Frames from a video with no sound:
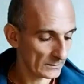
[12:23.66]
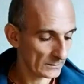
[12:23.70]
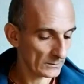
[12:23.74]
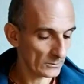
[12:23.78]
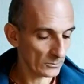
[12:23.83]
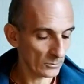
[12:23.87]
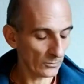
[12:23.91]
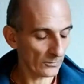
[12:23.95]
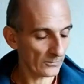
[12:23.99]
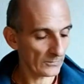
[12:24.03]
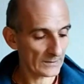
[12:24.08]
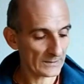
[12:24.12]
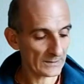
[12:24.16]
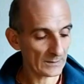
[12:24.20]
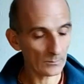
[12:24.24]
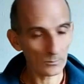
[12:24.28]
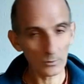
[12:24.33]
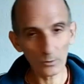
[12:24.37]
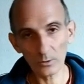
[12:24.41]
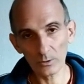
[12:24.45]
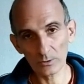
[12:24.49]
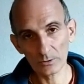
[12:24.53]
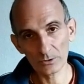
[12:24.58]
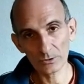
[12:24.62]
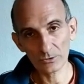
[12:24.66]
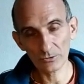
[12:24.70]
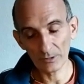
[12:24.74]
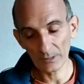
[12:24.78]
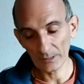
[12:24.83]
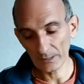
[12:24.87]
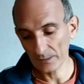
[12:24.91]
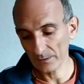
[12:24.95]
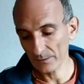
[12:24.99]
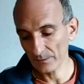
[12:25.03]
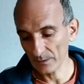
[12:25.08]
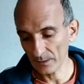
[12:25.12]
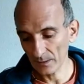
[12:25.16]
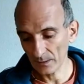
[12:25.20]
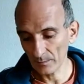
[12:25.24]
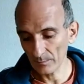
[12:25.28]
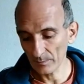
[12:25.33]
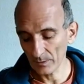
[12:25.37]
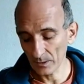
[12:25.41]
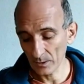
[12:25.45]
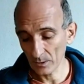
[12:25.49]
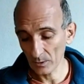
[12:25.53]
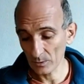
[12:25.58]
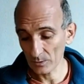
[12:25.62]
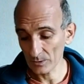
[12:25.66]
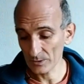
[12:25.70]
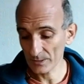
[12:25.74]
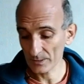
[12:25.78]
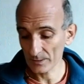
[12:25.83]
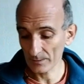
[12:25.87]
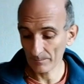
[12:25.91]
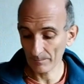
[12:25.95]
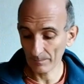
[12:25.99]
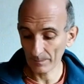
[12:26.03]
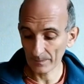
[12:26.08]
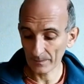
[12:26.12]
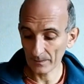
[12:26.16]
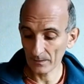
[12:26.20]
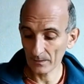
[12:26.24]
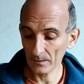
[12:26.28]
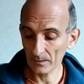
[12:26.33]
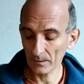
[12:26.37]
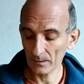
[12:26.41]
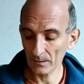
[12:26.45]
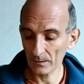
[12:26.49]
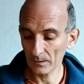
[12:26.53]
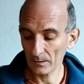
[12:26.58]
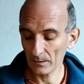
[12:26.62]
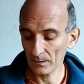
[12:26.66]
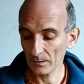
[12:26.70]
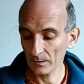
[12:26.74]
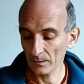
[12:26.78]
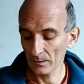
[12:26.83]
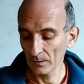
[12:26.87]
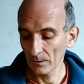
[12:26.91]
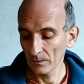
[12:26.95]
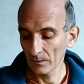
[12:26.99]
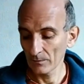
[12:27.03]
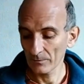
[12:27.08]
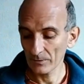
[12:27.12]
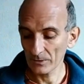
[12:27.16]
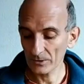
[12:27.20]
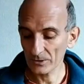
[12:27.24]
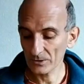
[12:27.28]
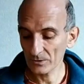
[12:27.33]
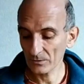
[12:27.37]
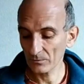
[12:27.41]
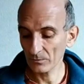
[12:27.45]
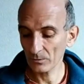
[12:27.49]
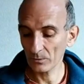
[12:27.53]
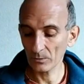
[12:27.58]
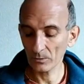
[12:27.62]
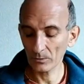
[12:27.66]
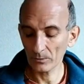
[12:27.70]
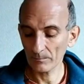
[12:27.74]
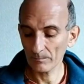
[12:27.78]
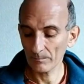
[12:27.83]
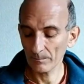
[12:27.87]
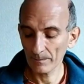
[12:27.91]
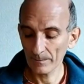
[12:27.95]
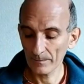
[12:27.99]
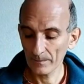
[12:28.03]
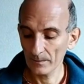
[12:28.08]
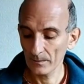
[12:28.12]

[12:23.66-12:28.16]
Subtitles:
Roof is a more tricky thing because first of all,